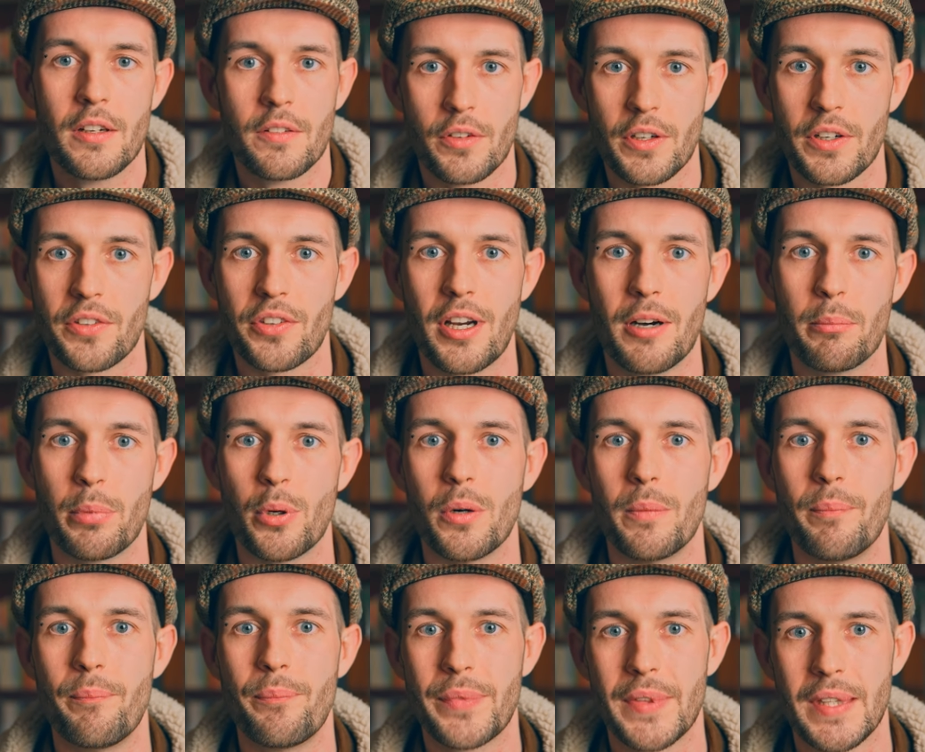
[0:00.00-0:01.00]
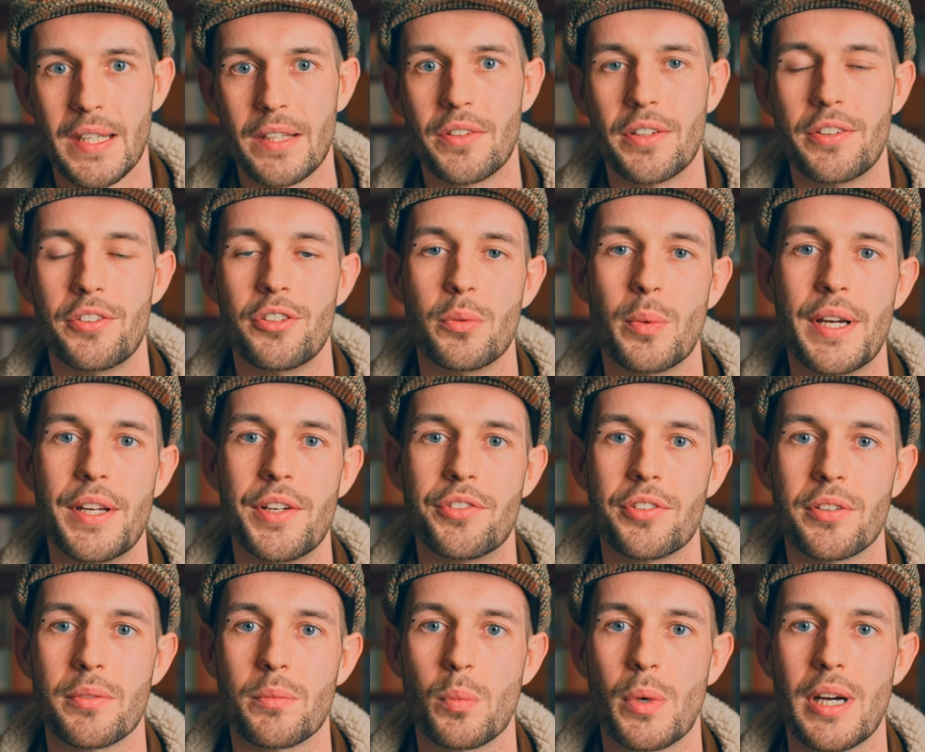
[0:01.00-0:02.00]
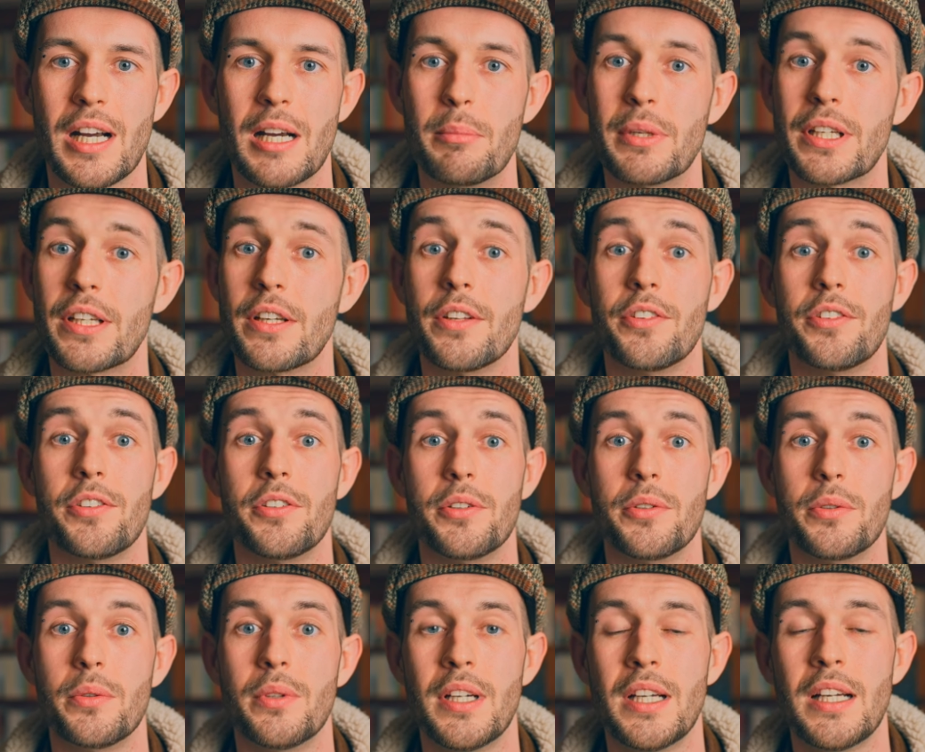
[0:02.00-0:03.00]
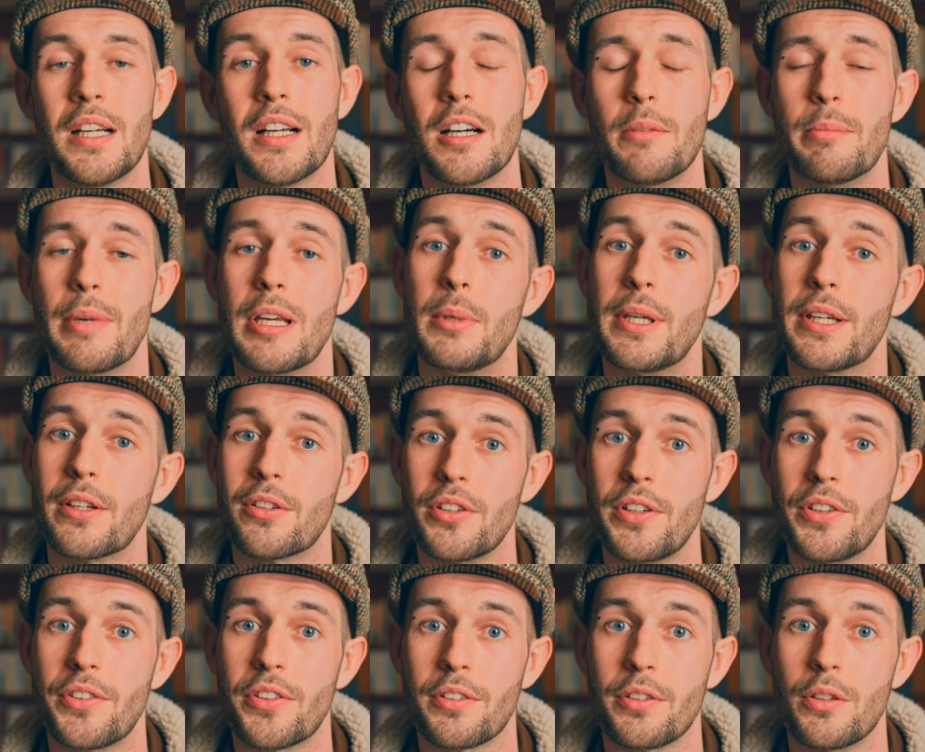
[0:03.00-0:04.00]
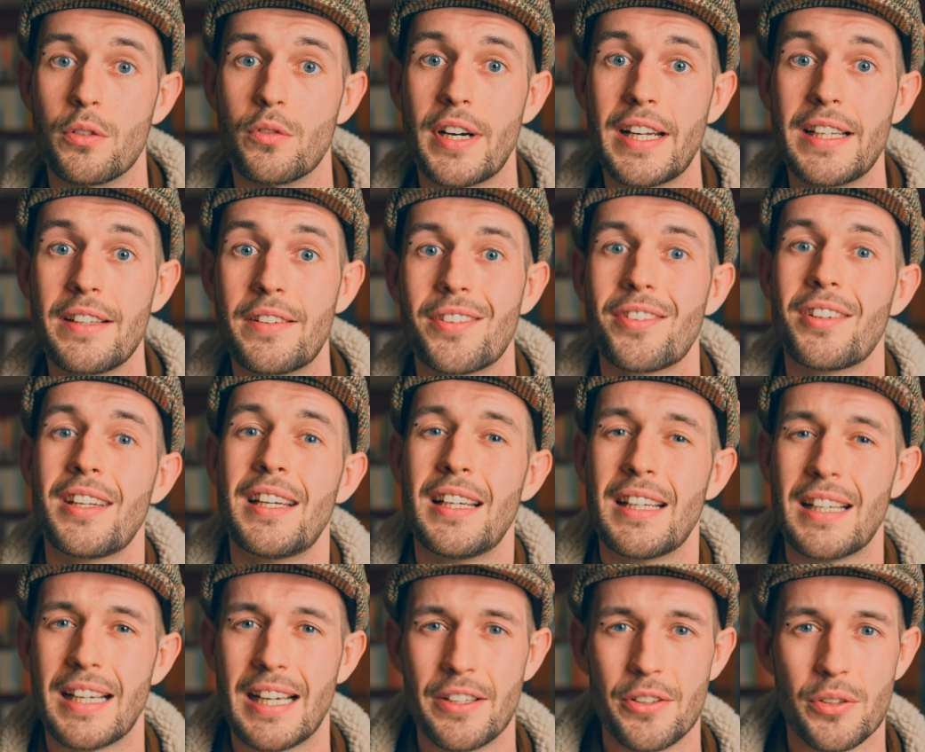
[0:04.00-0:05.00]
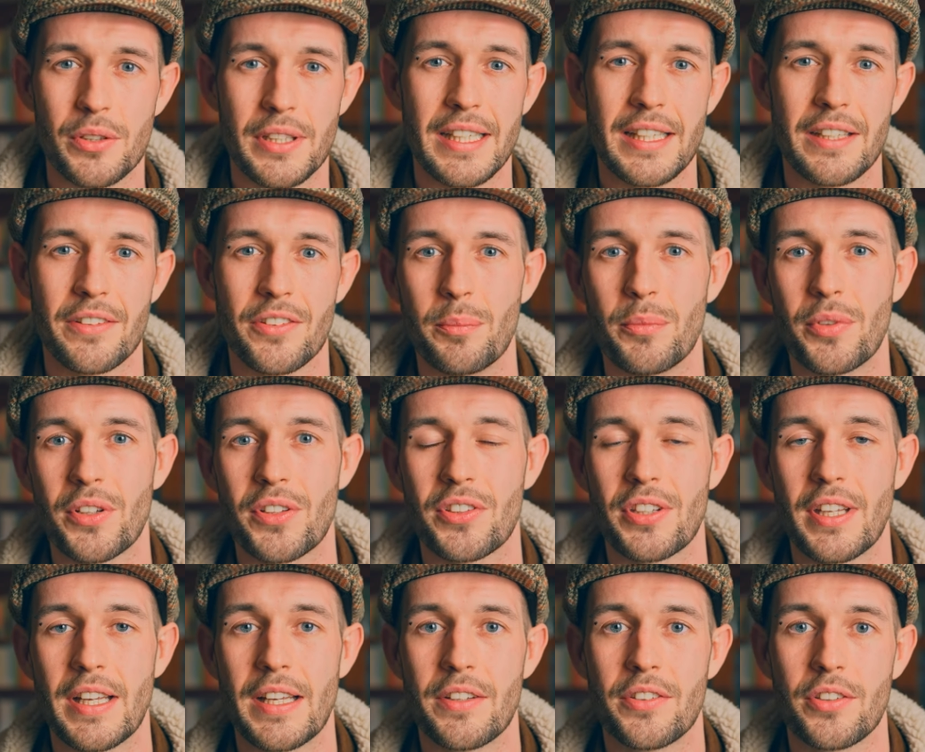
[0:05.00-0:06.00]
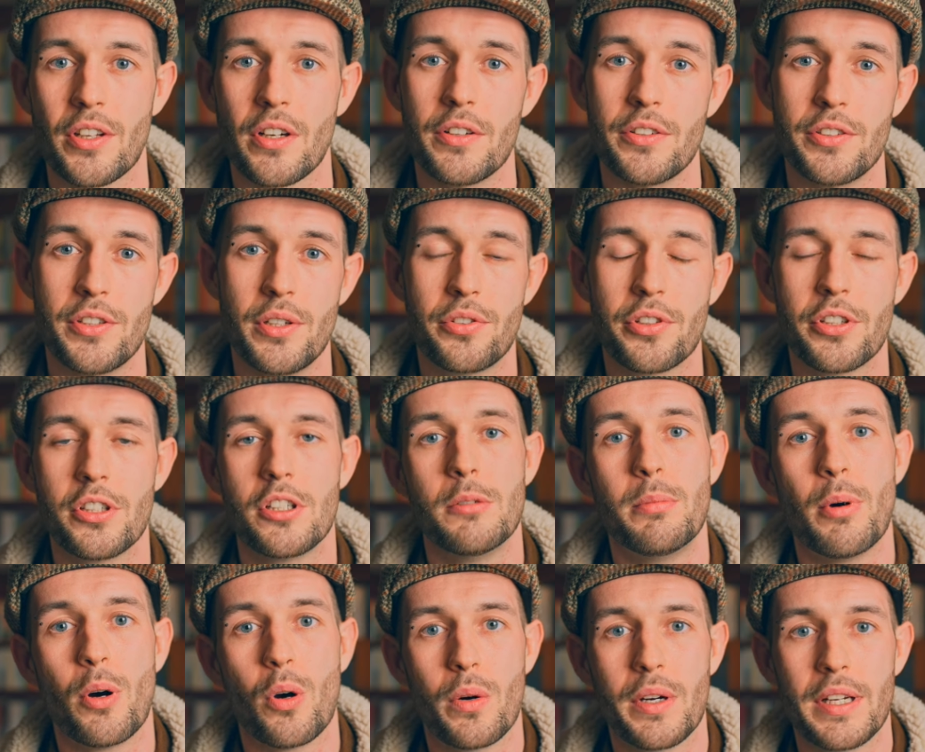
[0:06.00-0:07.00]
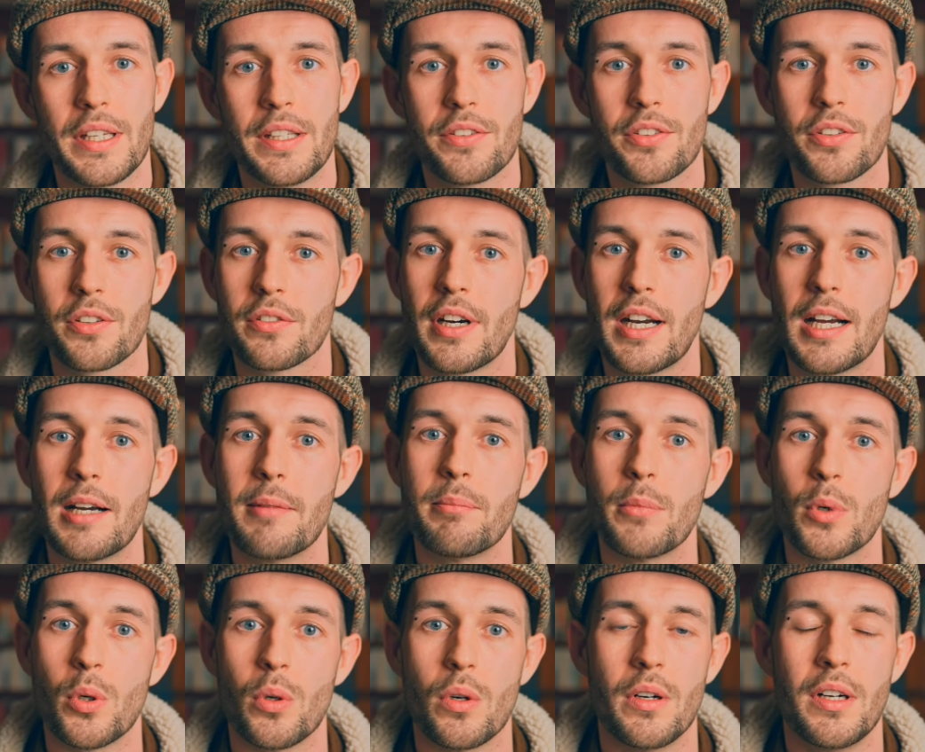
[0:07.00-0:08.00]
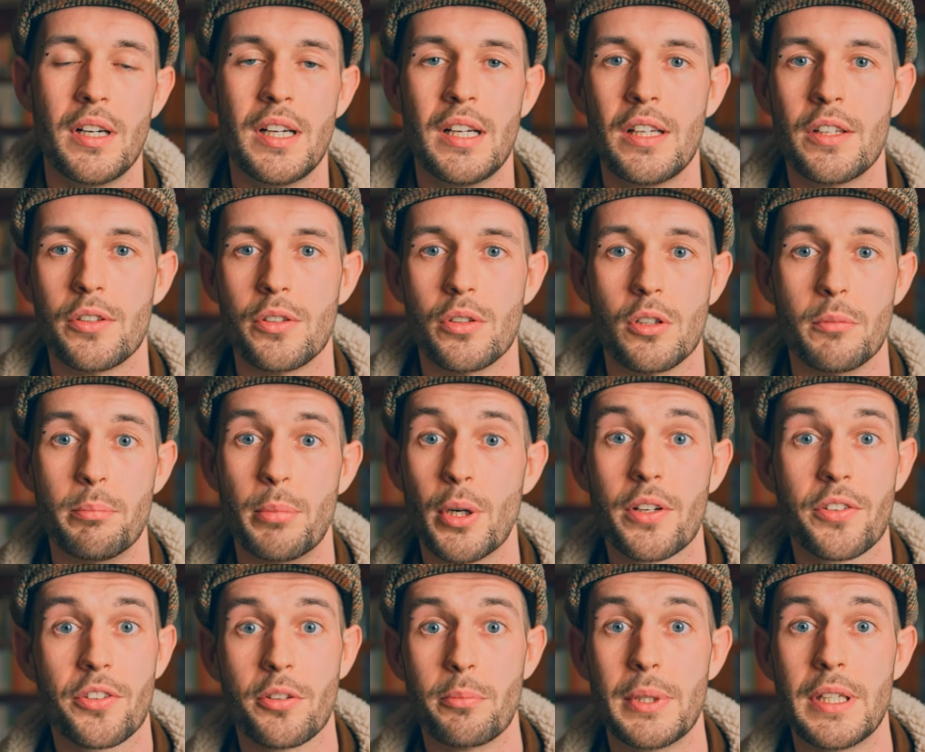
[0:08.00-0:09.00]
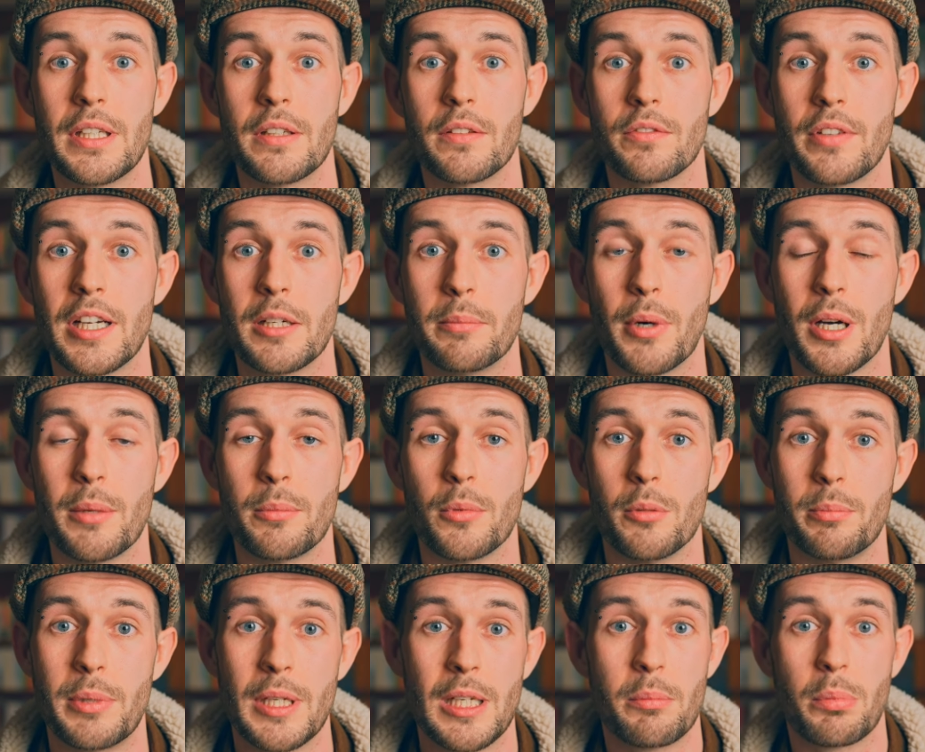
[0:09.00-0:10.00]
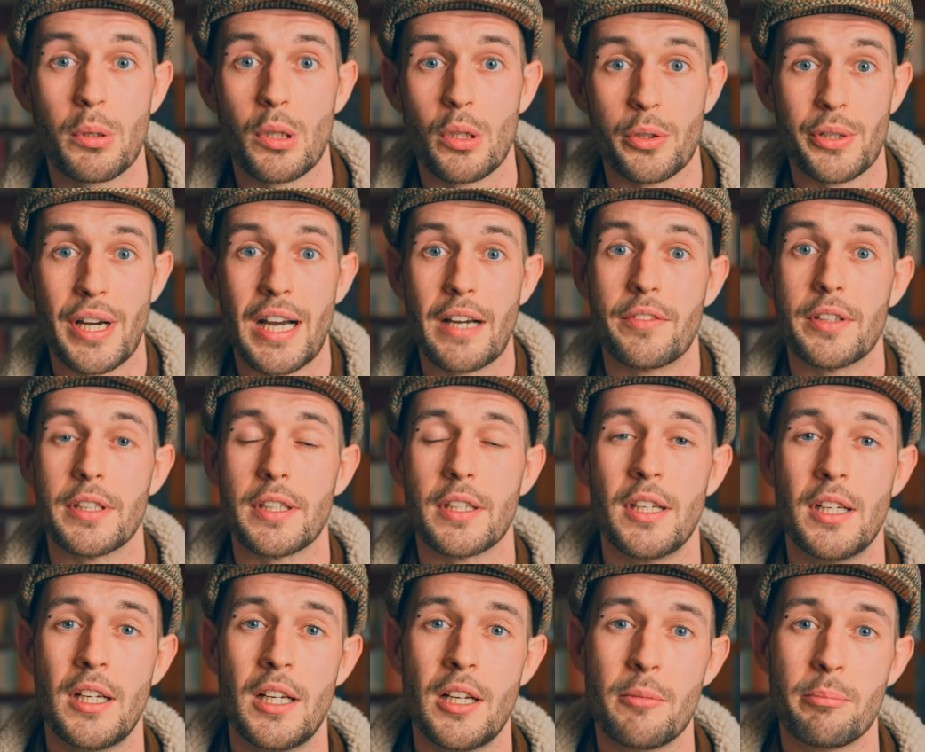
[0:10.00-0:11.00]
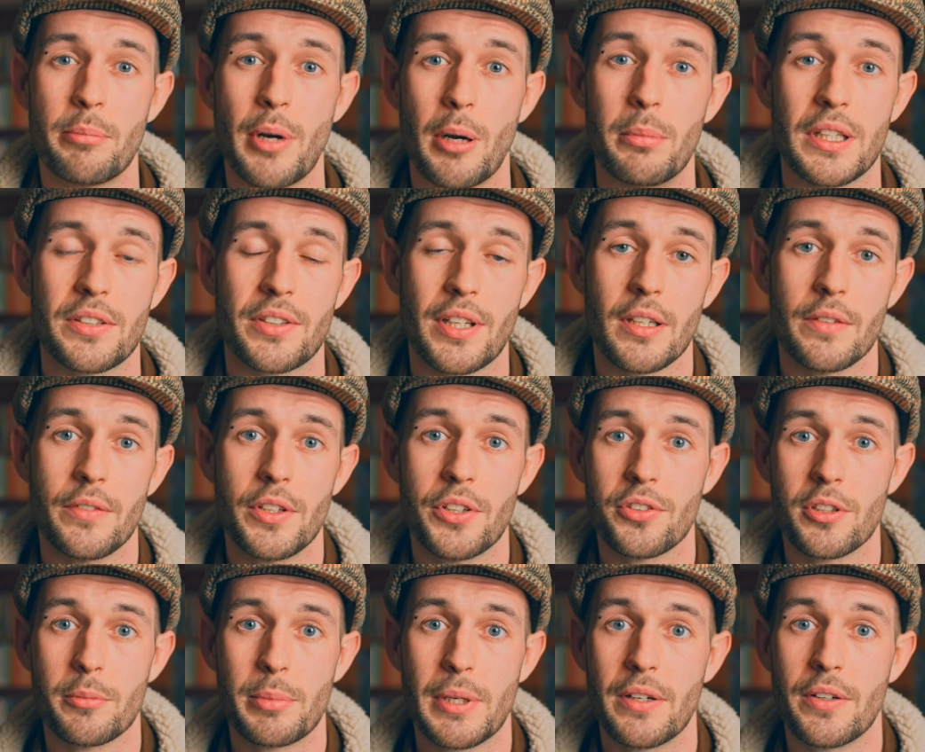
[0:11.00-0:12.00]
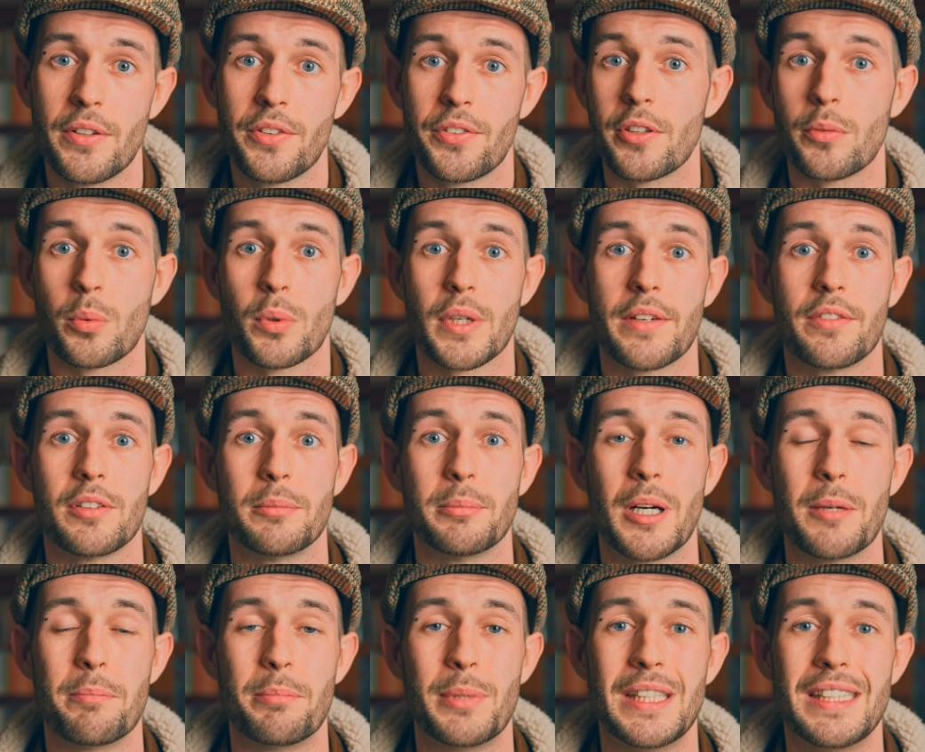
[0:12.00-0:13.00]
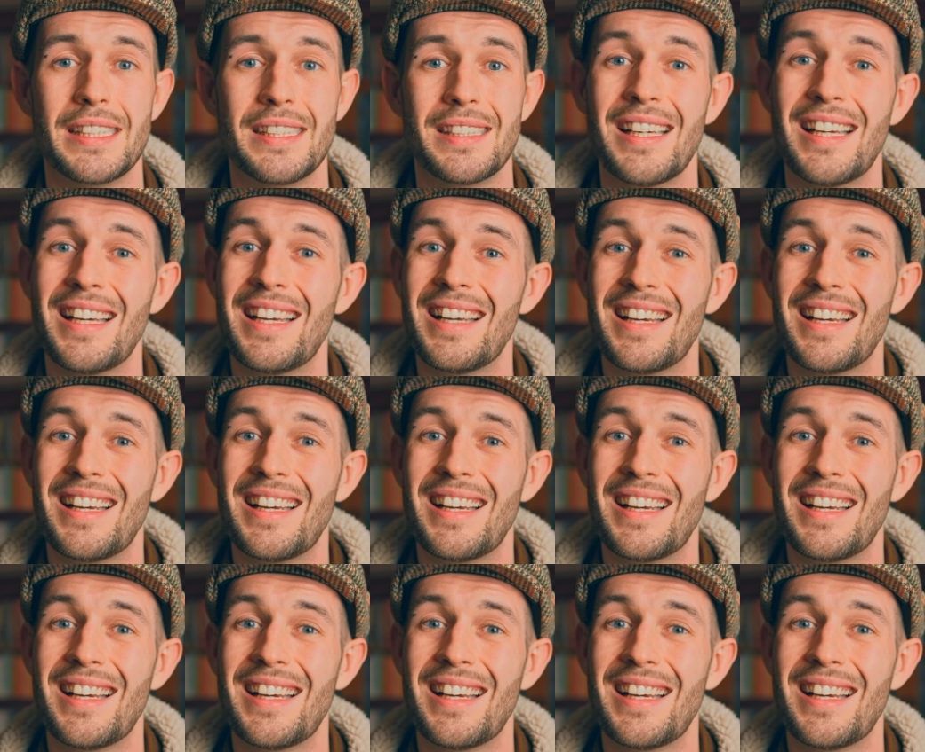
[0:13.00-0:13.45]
For example, the situation where because you are maybe increasing your rates and you're getting some success on YouTube or Instagram or your books are being read by more people or you're having public television appearances, whatever it might be,